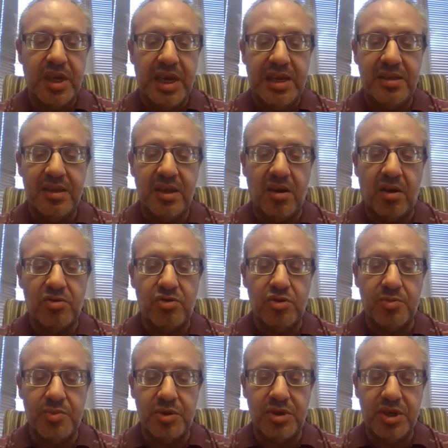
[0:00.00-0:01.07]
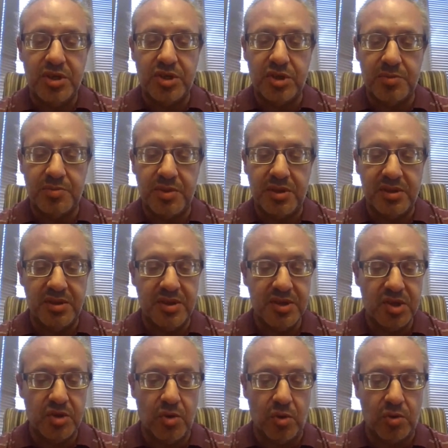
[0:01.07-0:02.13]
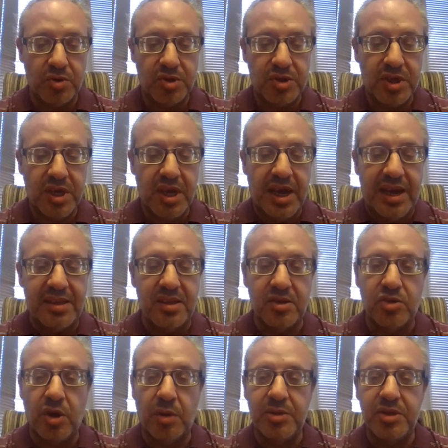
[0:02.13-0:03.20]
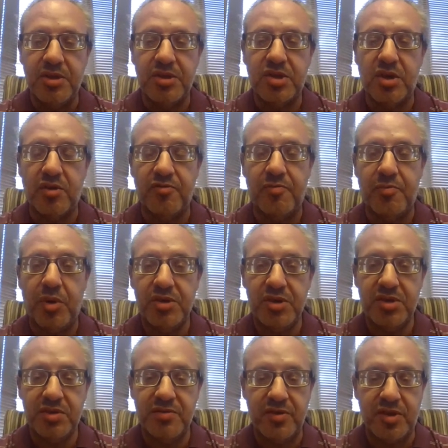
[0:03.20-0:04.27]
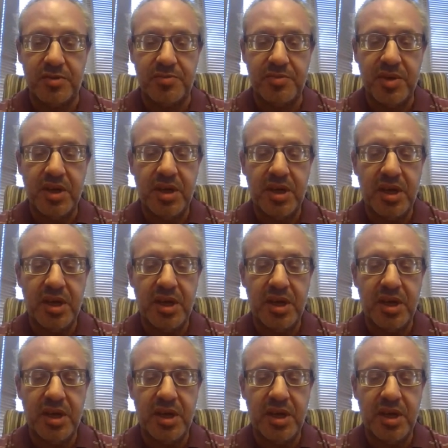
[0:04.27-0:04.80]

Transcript: in the entrepreneurship discourse and the dominance of positivism